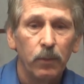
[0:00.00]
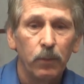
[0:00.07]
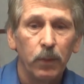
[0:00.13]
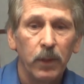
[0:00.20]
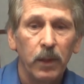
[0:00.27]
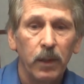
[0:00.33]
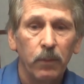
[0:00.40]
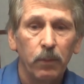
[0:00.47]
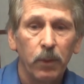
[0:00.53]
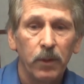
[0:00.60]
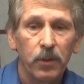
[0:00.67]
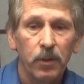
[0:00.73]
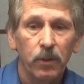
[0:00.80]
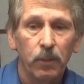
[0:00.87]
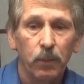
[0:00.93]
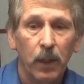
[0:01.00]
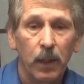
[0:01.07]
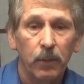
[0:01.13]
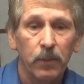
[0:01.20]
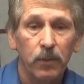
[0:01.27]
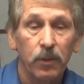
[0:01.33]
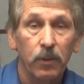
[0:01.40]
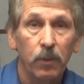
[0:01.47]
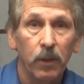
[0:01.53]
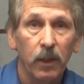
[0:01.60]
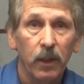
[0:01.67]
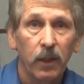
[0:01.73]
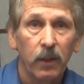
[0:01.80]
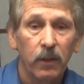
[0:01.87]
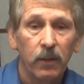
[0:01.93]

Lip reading: bringing personal problems to work,